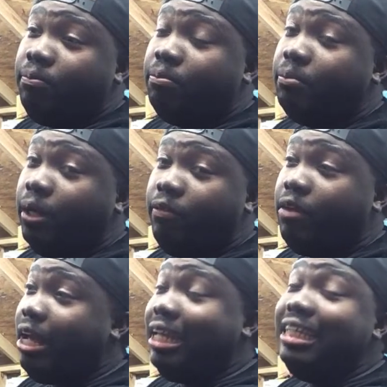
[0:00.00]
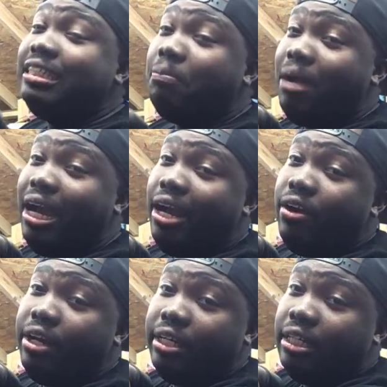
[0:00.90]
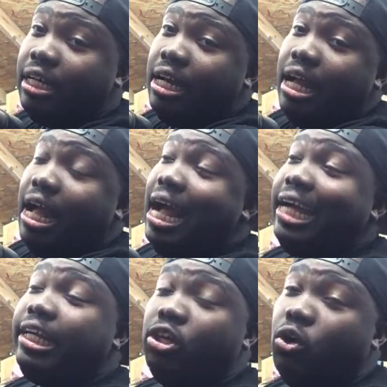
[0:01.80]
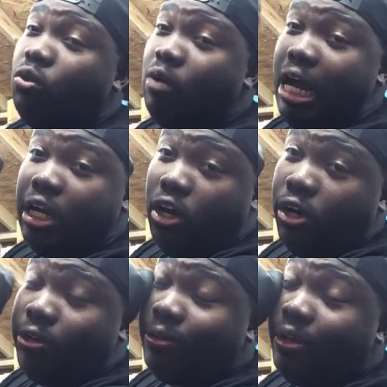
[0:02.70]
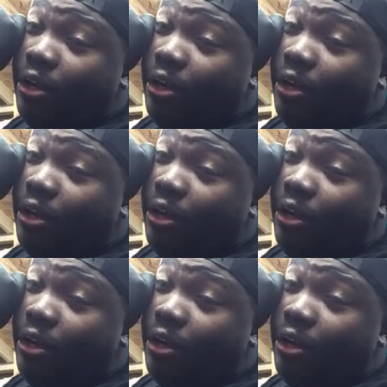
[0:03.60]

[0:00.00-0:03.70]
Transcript: But at least in my area, I can go on Rock Auto,